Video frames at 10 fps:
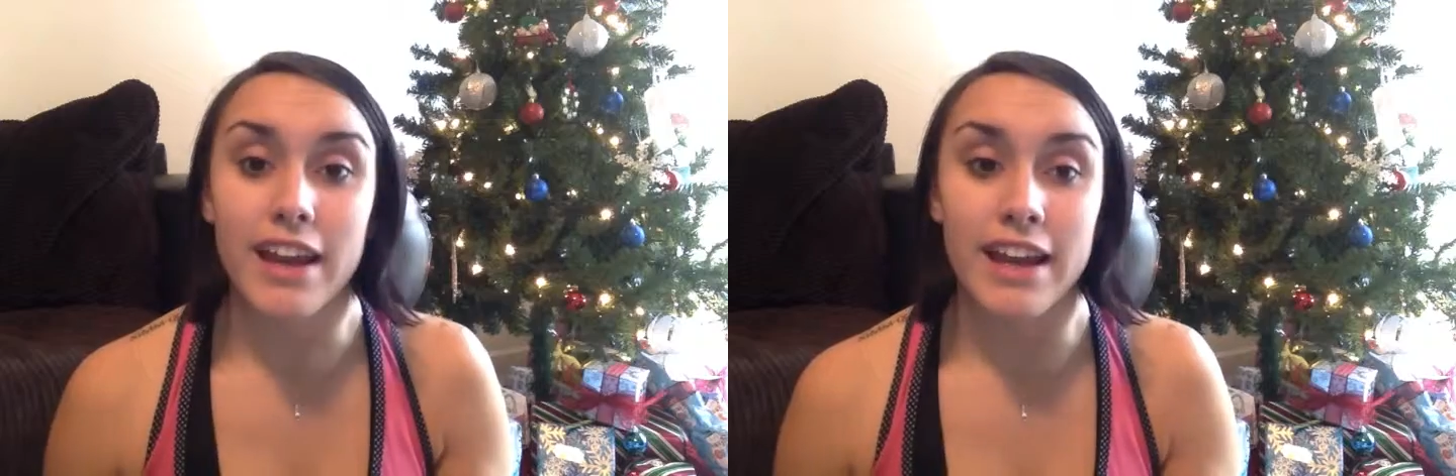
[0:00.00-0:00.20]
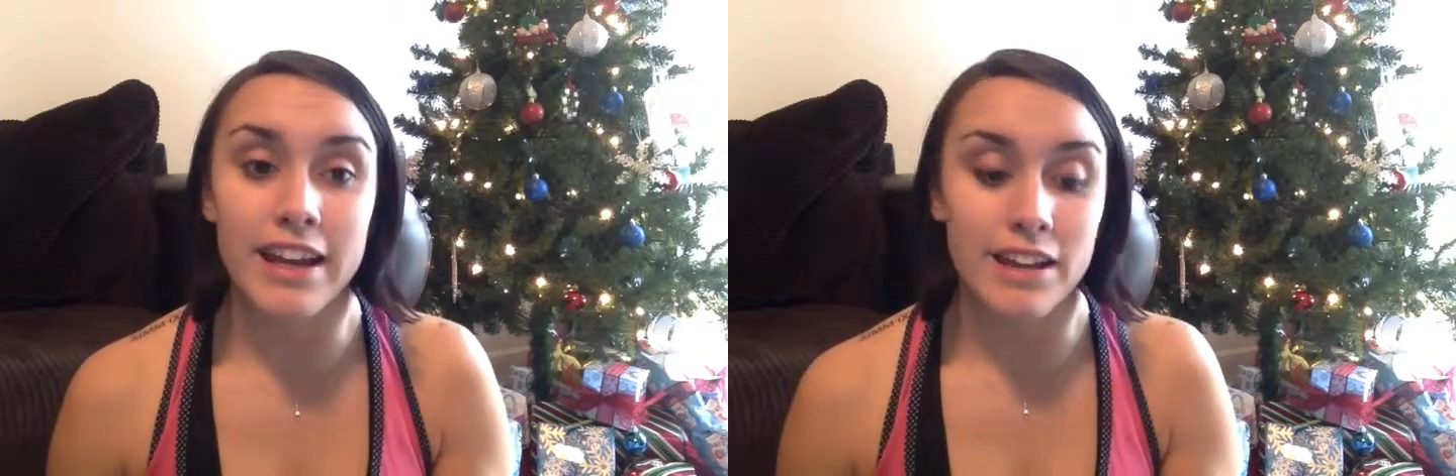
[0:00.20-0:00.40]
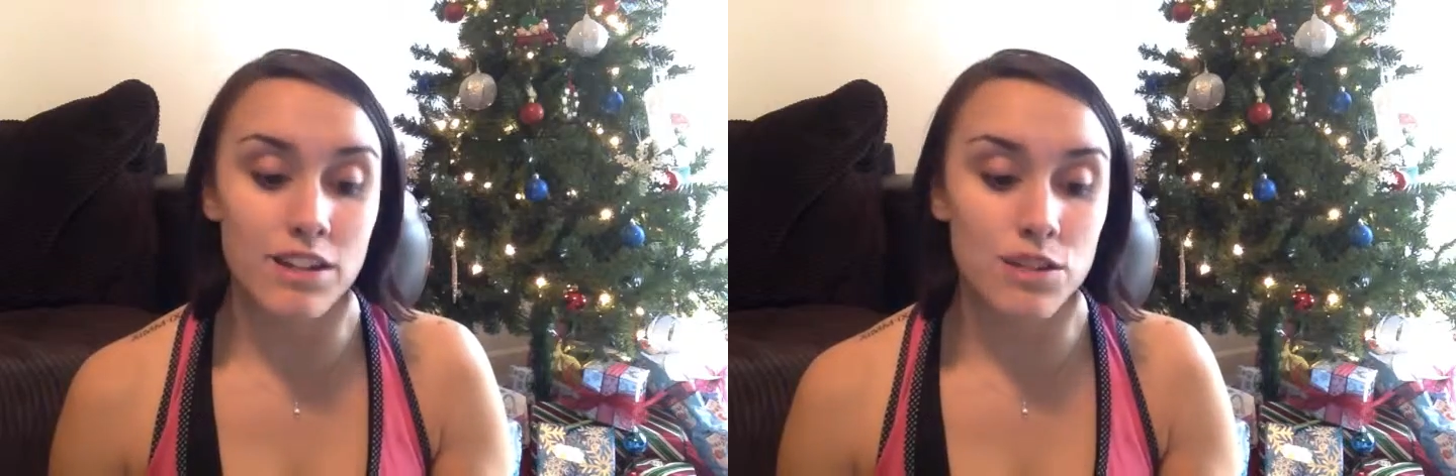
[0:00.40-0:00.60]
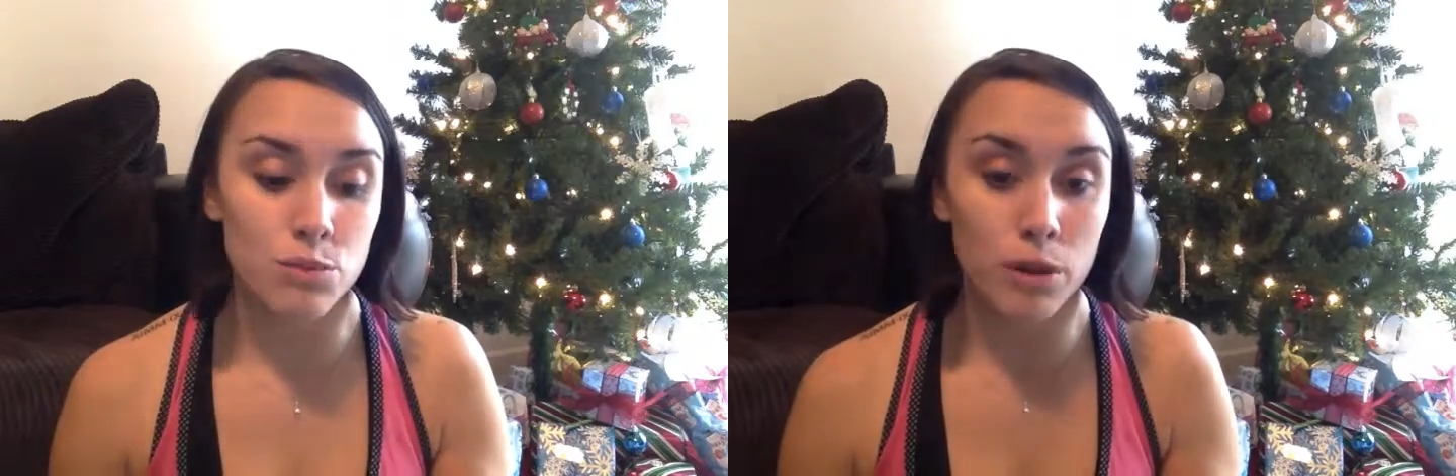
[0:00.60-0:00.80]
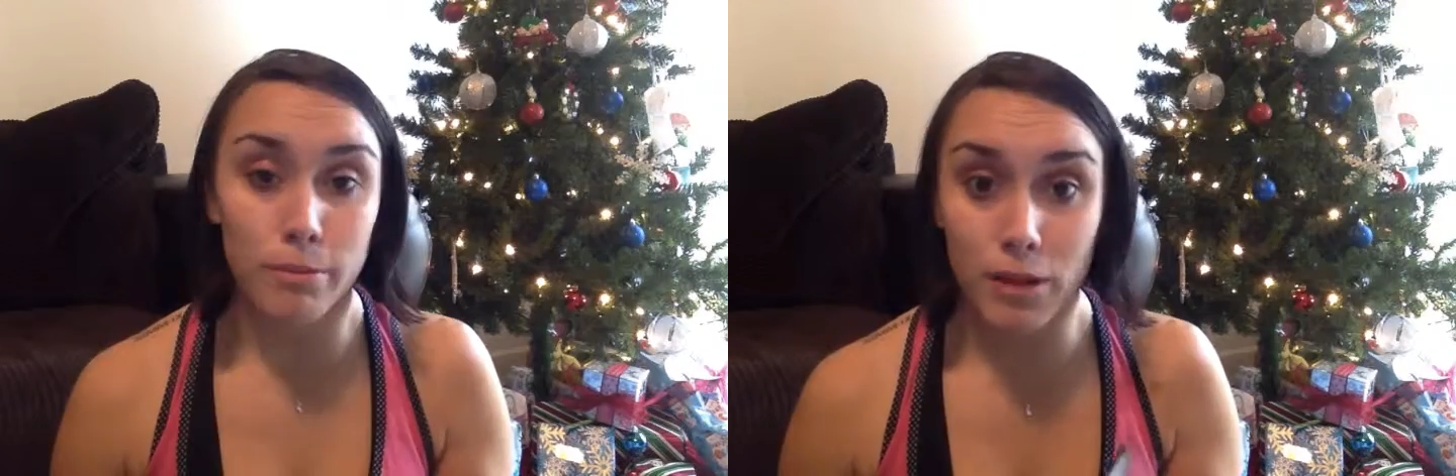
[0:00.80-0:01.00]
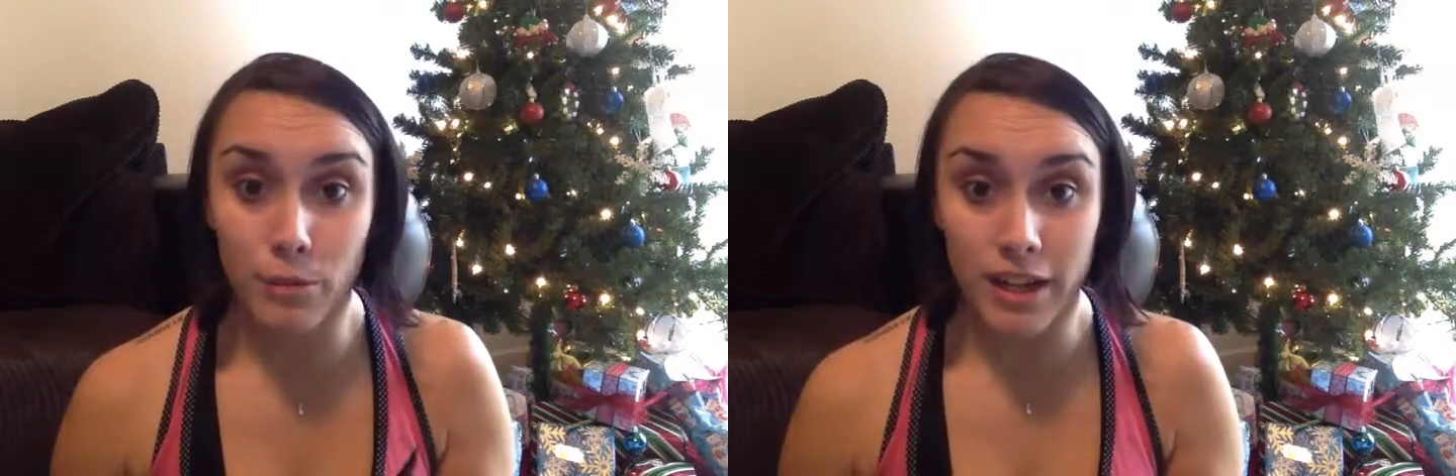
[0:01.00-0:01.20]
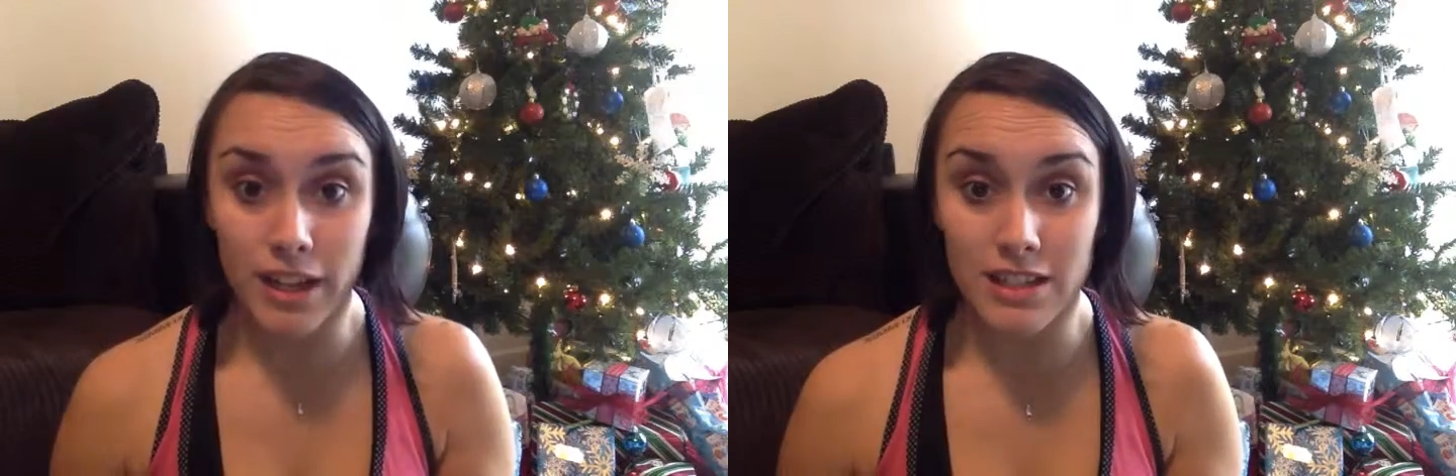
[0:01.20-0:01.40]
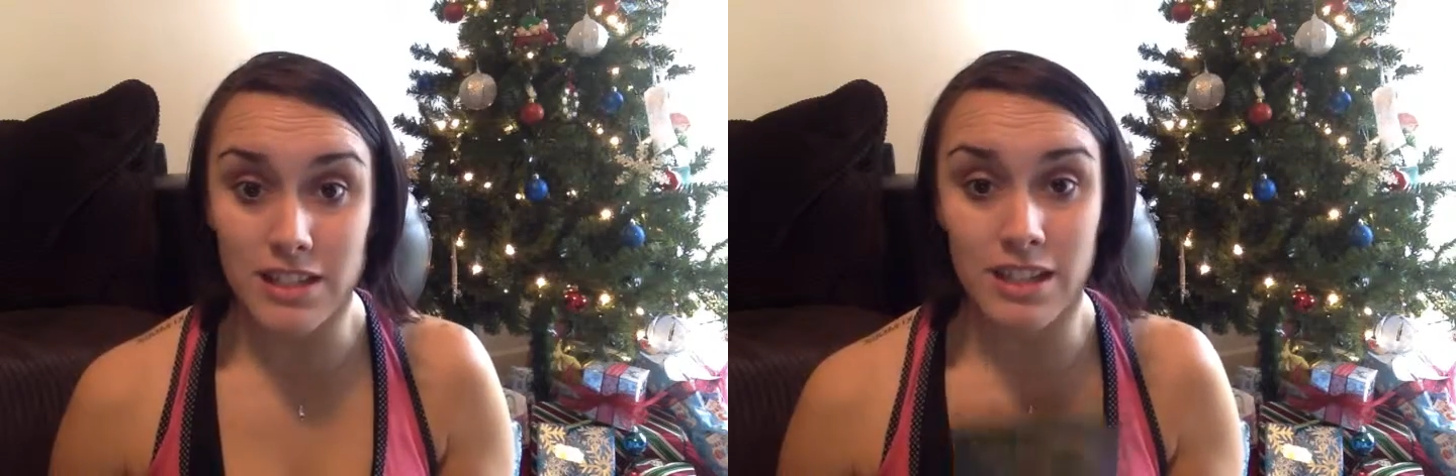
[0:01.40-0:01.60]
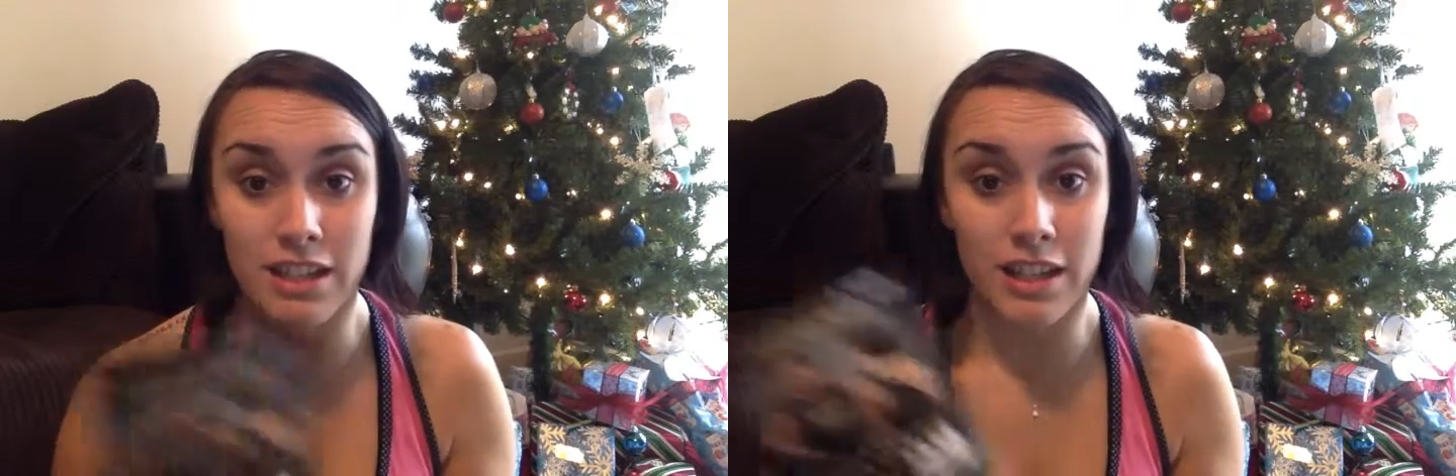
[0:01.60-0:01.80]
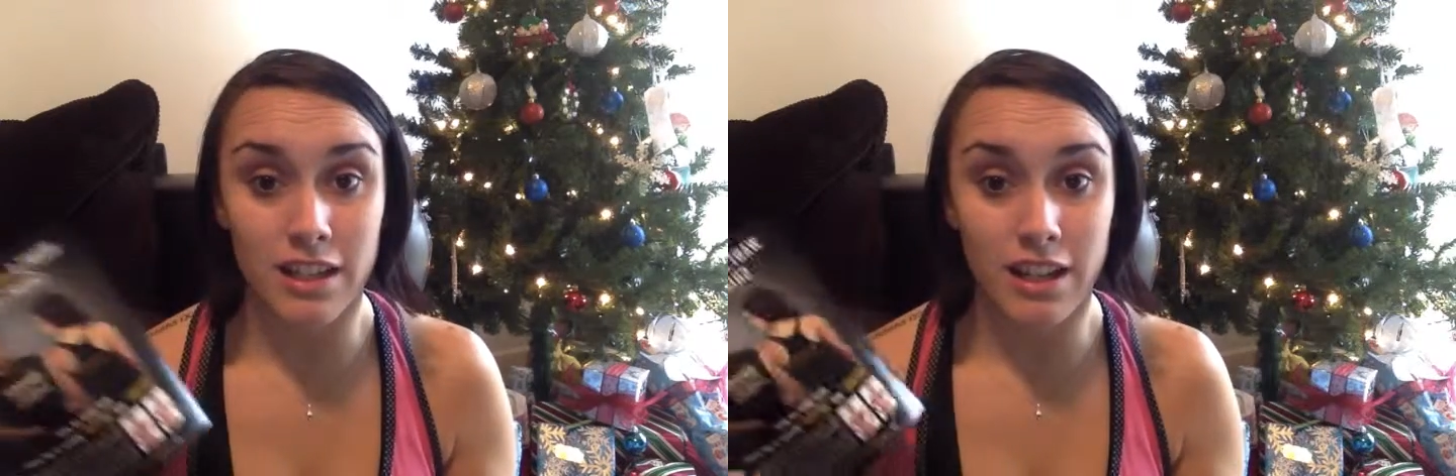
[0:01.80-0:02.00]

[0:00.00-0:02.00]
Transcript: And what better way to get